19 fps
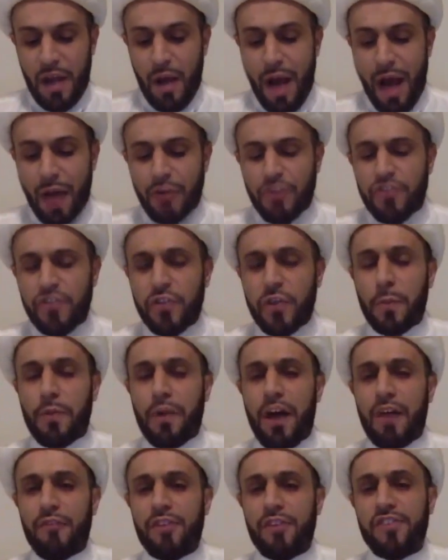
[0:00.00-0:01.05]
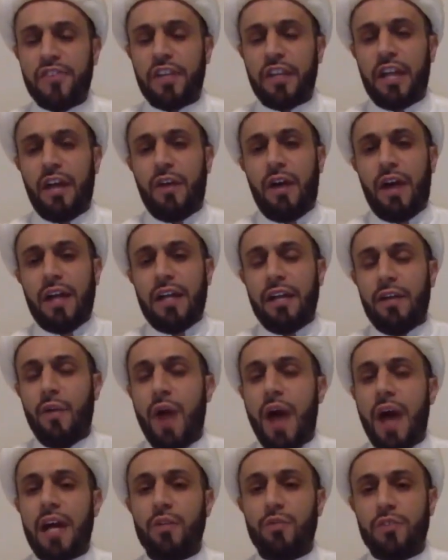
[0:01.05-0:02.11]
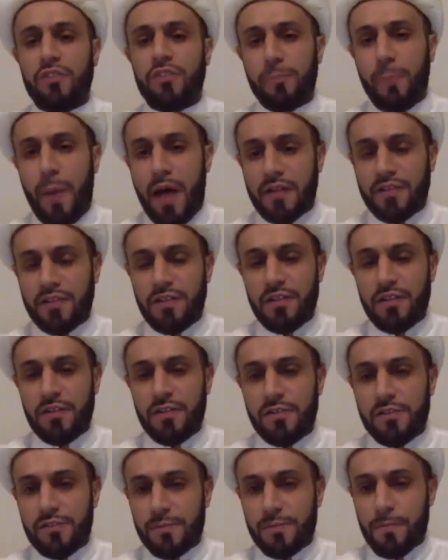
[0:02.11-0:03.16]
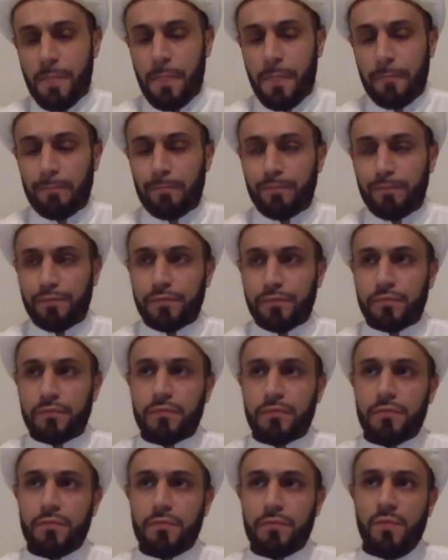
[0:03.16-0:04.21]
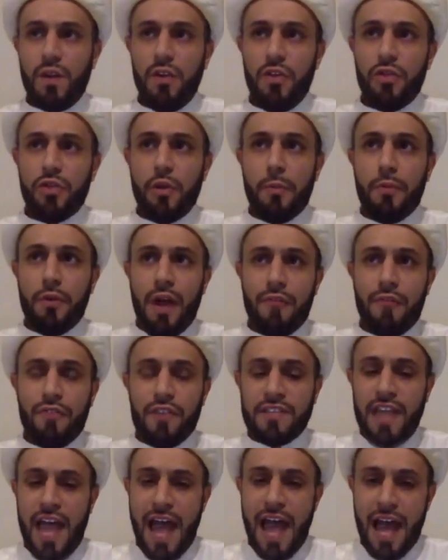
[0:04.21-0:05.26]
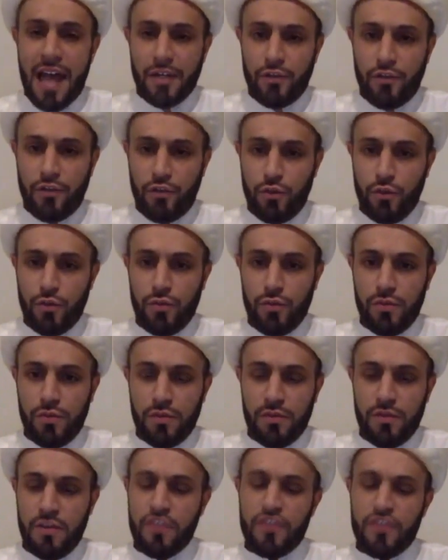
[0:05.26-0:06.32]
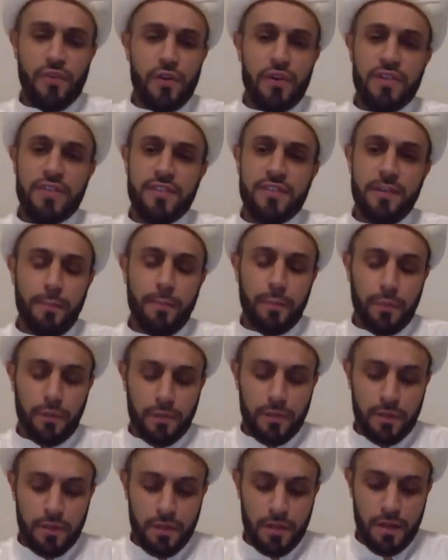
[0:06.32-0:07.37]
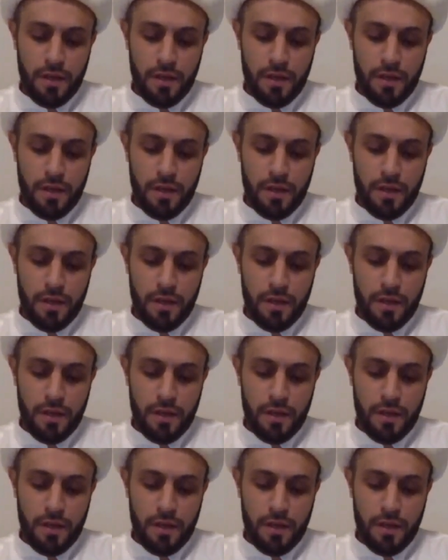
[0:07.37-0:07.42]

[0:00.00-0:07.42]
Now, how does the Prophet sallallahu alaihi wa alihi respond to this? The Prophet's attitude is very simple.